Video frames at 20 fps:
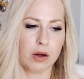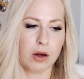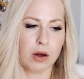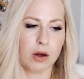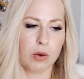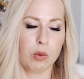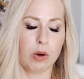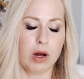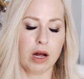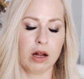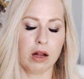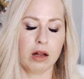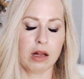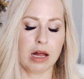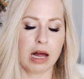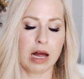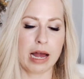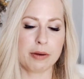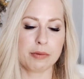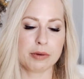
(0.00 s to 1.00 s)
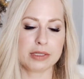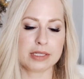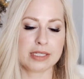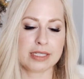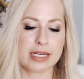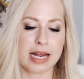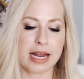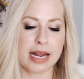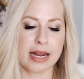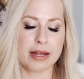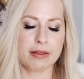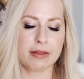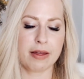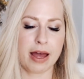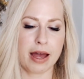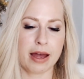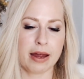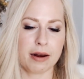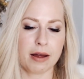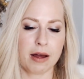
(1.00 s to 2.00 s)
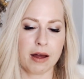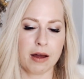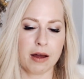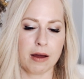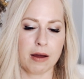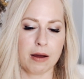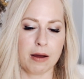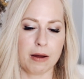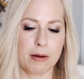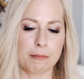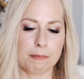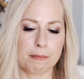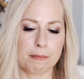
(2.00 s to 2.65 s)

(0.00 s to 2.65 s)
well, I would say that I